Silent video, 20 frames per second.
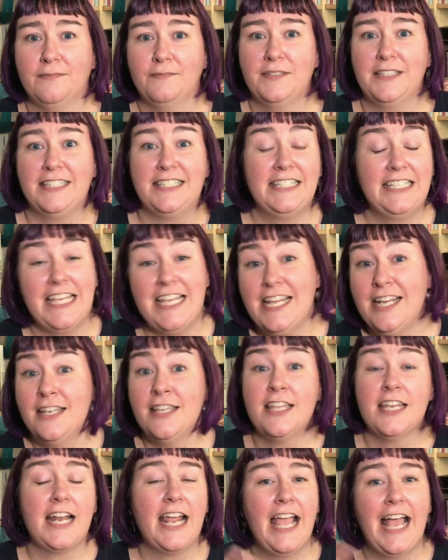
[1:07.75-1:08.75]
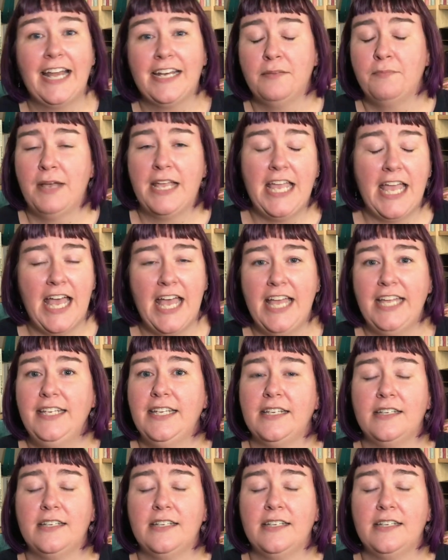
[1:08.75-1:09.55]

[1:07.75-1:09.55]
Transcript: scene that I had in my head,